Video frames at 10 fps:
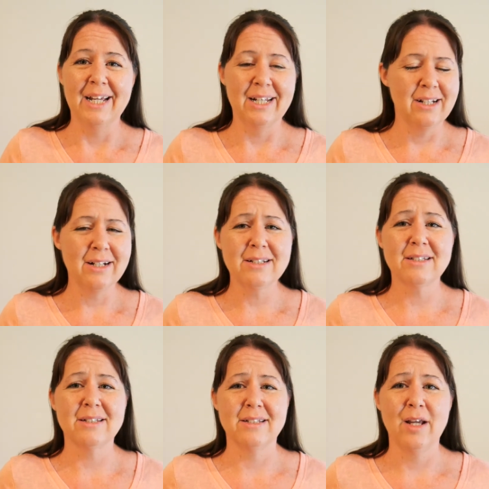And God
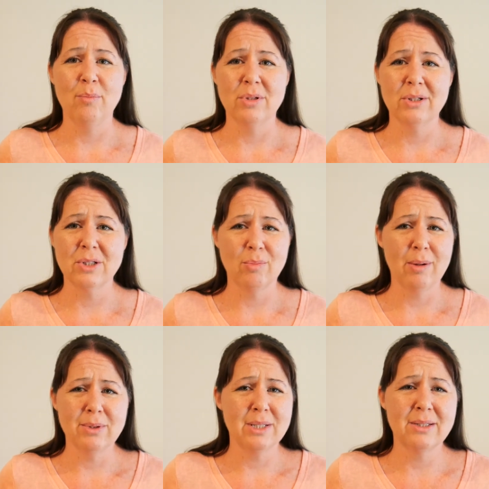doesn't tempt us. The
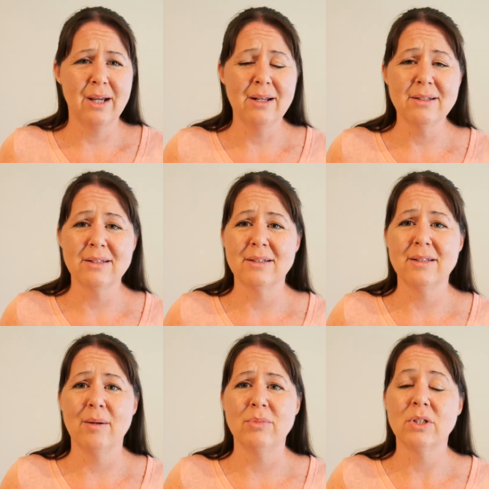Bible says God doesn't
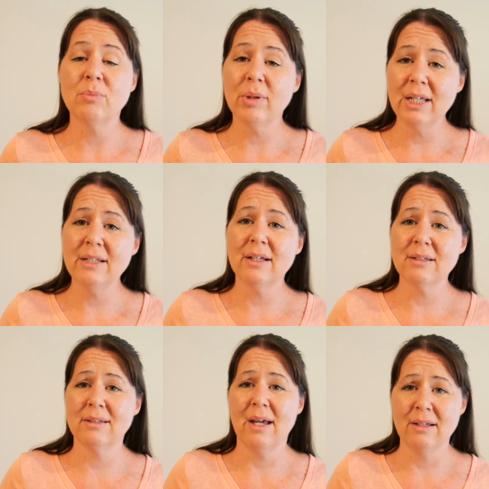tempt us, but he
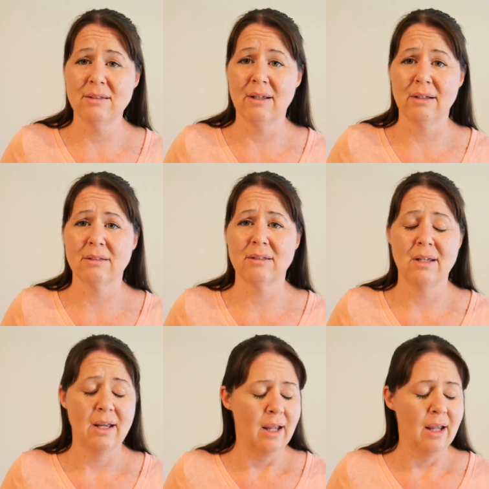does test us.